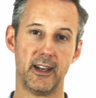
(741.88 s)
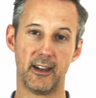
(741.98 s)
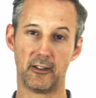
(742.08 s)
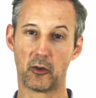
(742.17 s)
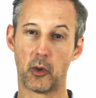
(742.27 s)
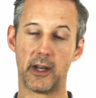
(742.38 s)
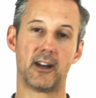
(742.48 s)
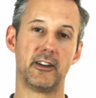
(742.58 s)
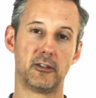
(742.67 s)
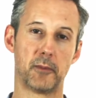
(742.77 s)
as
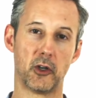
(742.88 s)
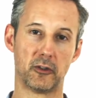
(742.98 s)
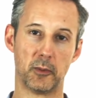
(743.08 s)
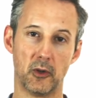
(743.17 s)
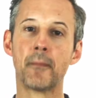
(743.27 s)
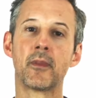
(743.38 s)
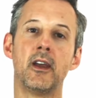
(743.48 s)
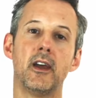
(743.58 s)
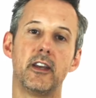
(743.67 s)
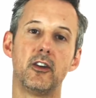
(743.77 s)
quickly as possible.
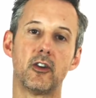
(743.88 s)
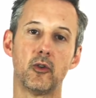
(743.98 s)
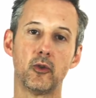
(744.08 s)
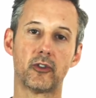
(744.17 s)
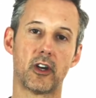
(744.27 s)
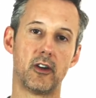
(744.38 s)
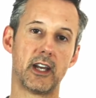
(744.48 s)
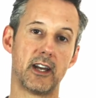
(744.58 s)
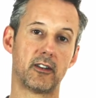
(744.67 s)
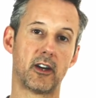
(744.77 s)
And you can also get
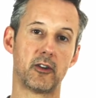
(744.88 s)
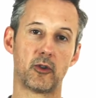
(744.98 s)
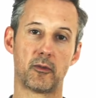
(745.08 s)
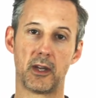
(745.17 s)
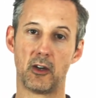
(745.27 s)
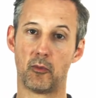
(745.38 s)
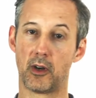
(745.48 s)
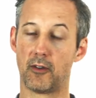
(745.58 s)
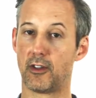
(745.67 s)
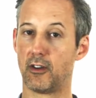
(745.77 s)
in touch with me on one
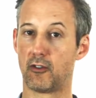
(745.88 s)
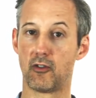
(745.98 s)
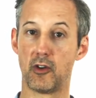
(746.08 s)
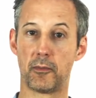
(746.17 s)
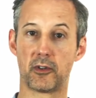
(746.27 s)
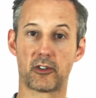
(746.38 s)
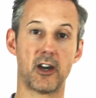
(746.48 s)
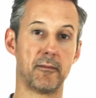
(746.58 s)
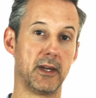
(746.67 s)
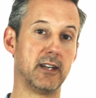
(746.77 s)
of the group
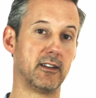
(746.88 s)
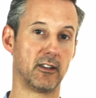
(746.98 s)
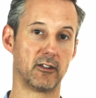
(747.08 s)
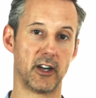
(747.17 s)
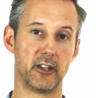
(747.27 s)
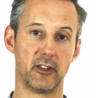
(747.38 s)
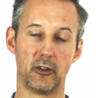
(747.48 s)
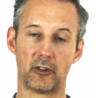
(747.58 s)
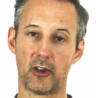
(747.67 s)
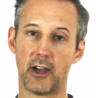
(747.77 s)
Skype meetings that I do.
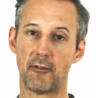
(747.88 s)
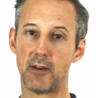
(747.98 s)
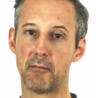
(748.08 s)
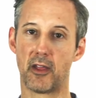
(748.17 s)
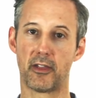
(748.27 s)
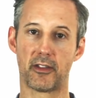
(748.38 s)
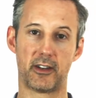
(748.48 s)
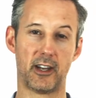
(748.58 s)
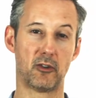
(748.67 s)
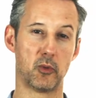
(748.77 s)
So every month I
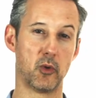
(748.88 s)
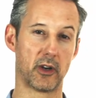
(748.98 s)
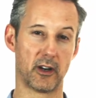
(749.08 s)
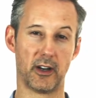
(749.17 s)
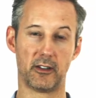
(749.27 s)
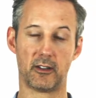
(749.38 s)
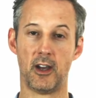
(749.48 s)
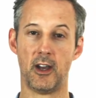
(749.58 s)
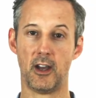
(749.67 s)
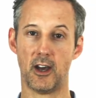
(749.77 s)
tend to organise
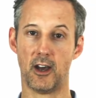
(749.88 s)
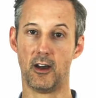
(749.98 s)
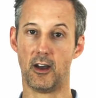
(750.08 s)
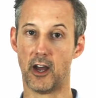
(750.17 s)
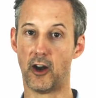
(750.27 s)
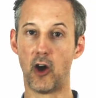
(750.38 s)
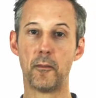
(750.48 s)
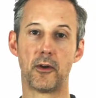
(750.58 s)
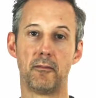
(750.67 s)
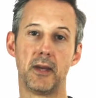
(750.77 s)
an
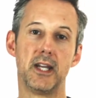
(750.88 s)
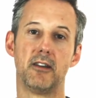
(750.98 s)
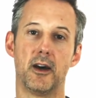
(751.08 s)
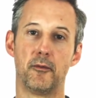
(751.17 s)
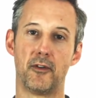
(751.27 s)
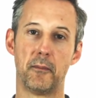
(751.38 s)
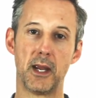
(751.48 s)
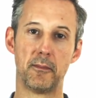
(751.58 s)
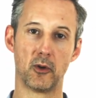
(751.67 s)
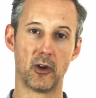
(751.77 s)
open meetup for
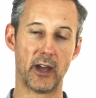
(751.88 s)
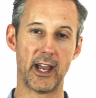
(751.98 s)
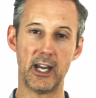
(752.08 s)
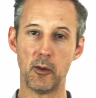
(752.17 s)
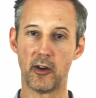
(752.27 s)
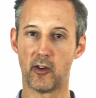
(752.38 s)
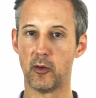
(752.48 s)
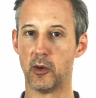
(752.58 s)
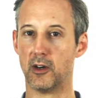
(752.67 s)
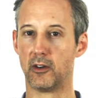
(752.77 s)
people anywhere in the
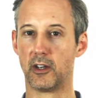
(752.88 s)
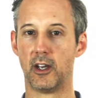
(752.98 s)
world,